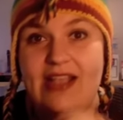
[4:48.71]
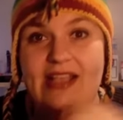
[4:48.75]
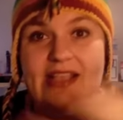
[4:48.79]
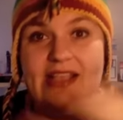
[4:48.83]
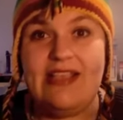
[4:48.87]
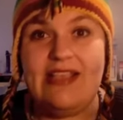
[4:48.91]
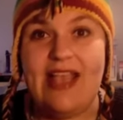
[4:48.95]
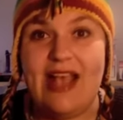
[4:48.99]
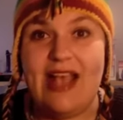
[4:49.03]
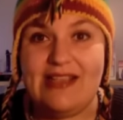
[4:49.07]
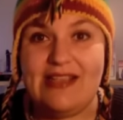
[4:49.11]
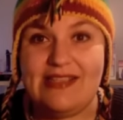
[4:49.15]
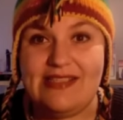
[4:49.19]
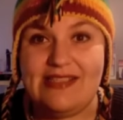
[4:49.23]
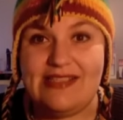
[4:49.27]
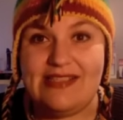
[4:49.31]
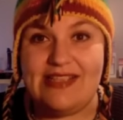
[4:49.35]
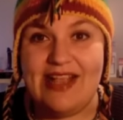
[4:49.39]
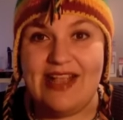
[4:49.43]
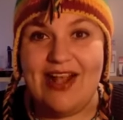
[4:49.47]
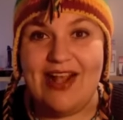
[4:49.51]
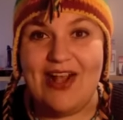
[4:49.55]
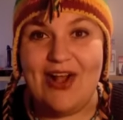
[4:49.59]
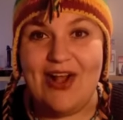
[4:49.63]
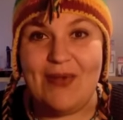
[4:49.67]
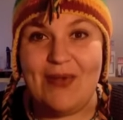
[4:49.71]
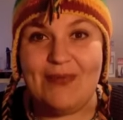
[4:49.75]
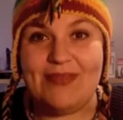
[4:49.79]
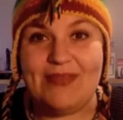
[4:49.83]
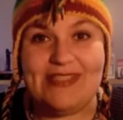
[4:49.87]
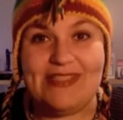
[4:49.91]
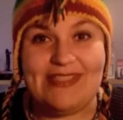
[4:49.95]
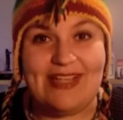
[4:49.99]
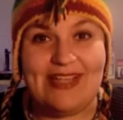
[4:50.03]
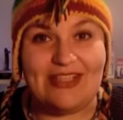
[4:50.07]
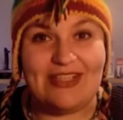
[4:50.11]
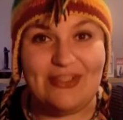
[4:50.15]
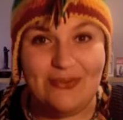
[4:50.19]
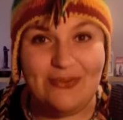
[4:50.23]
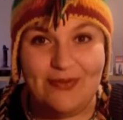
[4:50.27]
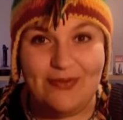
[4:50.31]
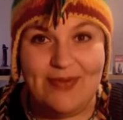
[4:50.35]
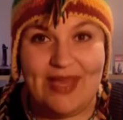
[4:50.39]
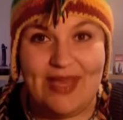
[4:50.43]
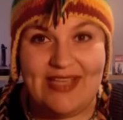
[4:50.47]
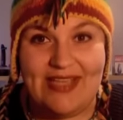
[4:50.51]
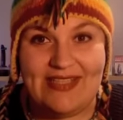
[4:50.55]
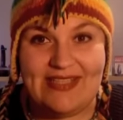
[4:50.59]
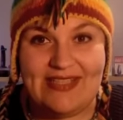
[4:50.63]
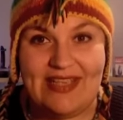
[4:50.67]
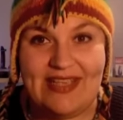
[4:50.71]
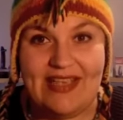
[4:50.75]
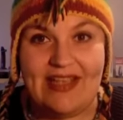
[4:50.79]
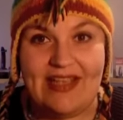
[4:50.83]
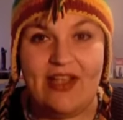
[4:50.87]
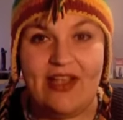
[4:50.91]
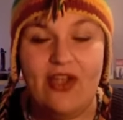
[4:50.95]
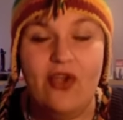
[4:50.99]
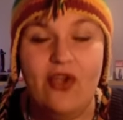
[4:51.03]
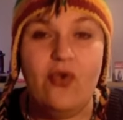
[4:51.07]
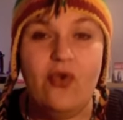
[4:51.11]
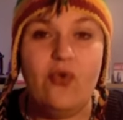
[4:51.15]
Yes, um, sexual pacing,